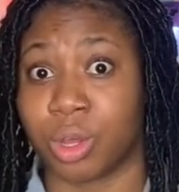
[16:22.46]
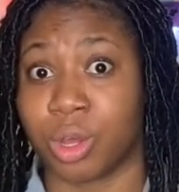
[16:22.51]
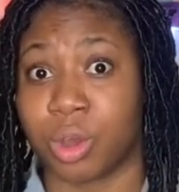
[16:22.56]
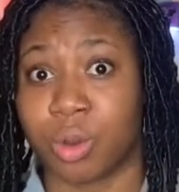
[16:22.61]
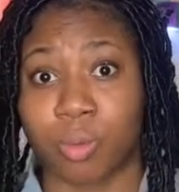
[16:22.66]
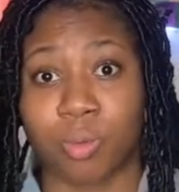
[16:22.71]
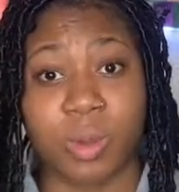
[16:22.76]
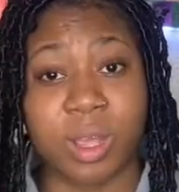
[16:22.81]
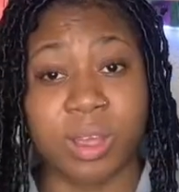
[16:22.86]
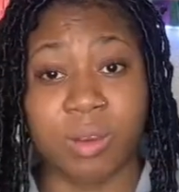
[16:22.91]

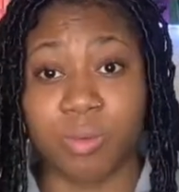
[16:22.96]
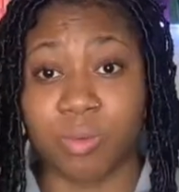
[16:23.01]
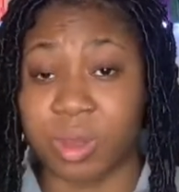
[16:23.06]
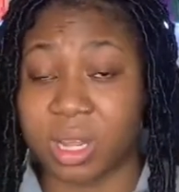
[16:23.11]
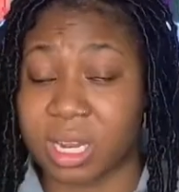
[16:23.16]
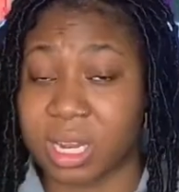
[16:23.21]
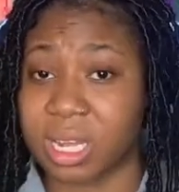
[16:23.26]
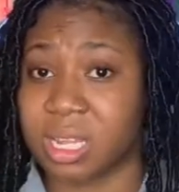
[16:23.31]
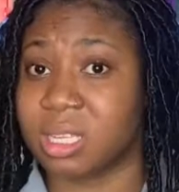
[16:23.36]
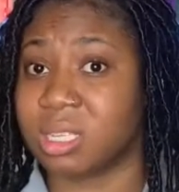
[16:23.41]
We
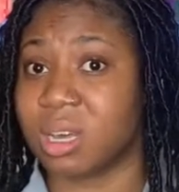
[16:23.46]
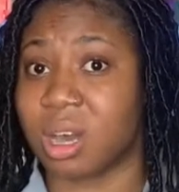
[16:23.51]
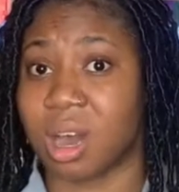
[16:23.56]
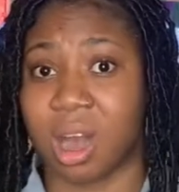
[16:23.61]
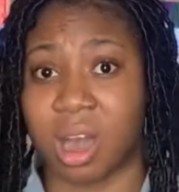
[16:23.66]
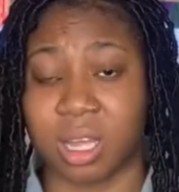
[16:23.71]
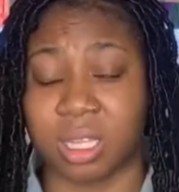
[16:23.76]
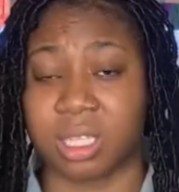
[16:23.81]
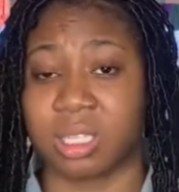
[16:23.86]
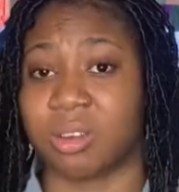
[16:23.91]
need to
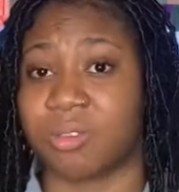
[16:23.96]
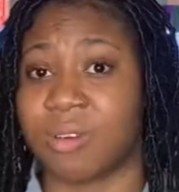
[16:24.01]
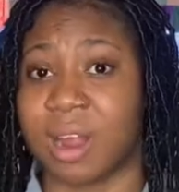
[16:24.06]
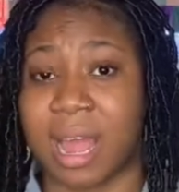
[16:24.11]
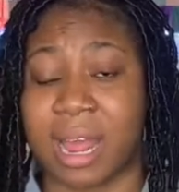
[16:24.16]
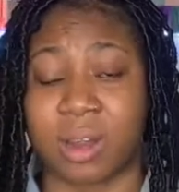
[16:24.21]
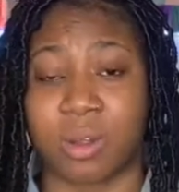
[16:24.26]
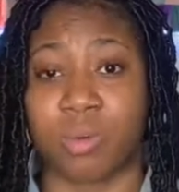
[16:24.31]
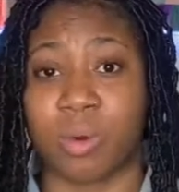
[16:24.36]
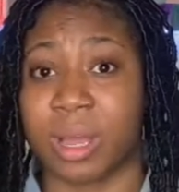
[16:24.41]
ask the
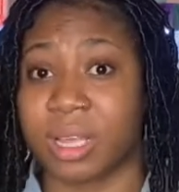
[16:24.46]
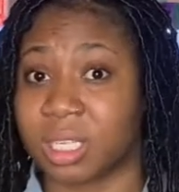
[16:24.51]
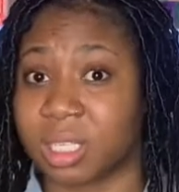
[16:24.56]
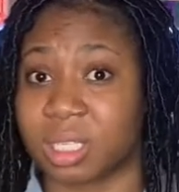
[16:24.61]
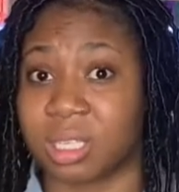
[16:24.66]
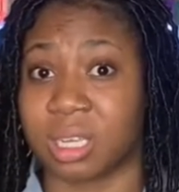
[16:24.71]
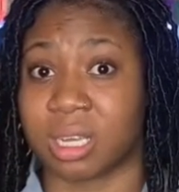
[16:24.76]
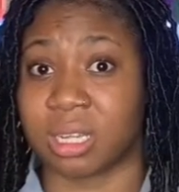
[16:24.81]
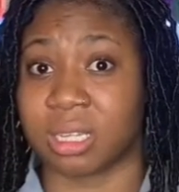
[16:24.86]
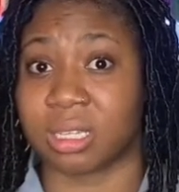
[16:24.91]
right
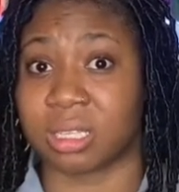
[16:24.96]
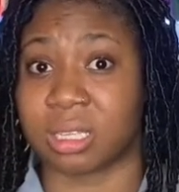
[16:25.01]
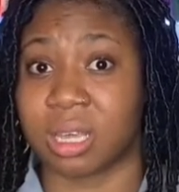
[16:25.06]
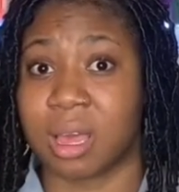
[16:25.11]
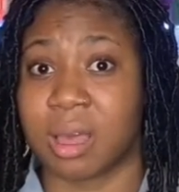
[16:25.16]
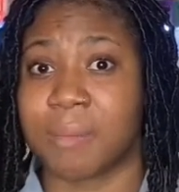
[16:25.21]
questions,